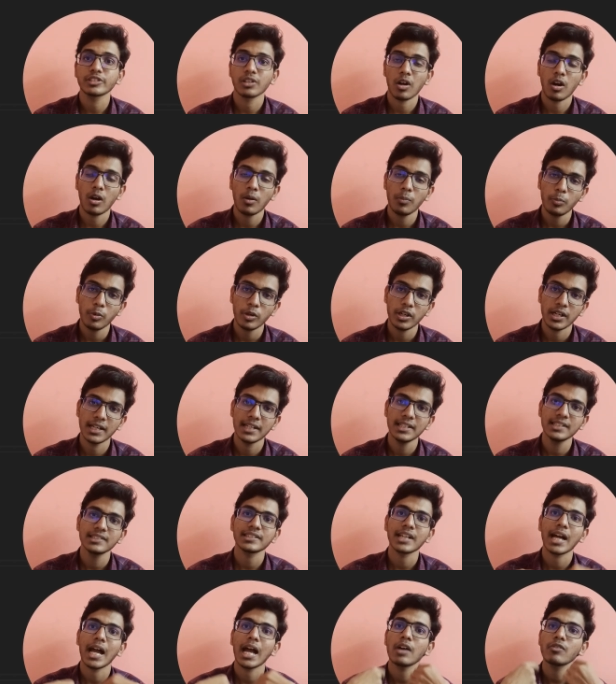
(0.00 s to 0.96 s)

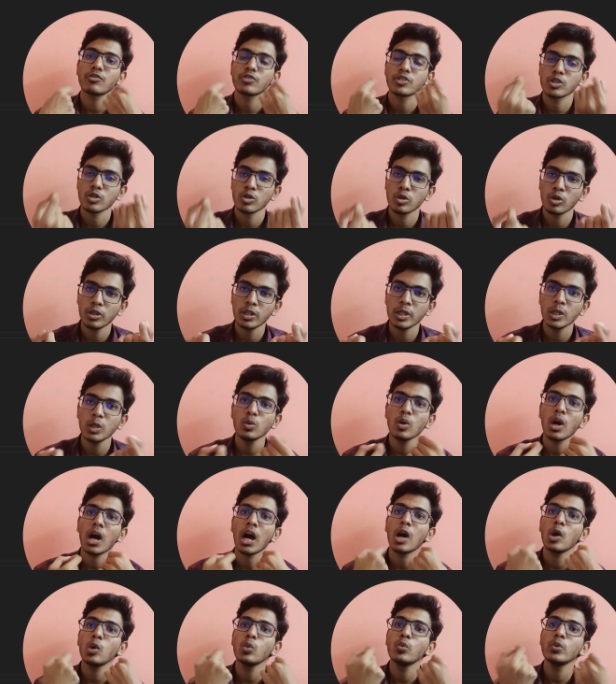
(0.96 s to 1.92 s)
components I have showed you
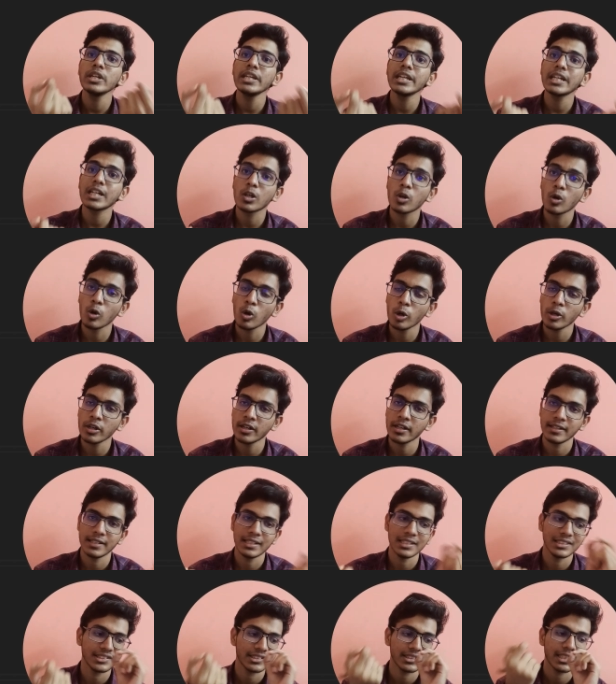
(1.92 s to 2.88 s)
how we code
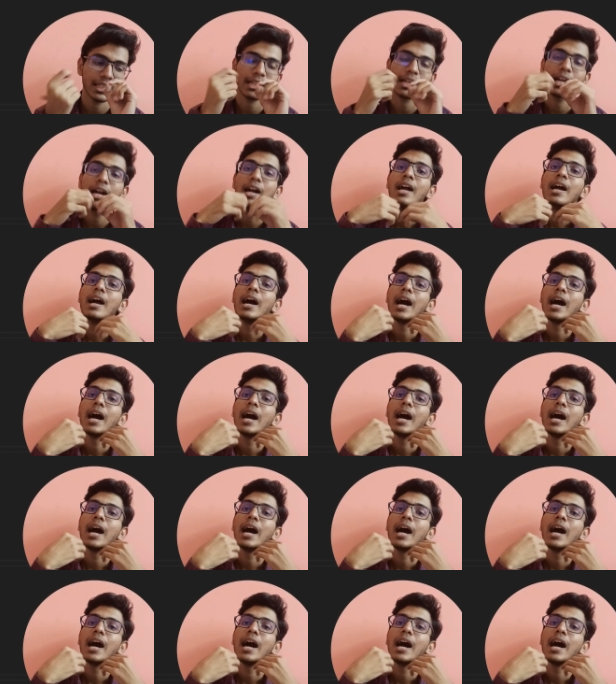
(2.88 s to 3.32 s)
this thing,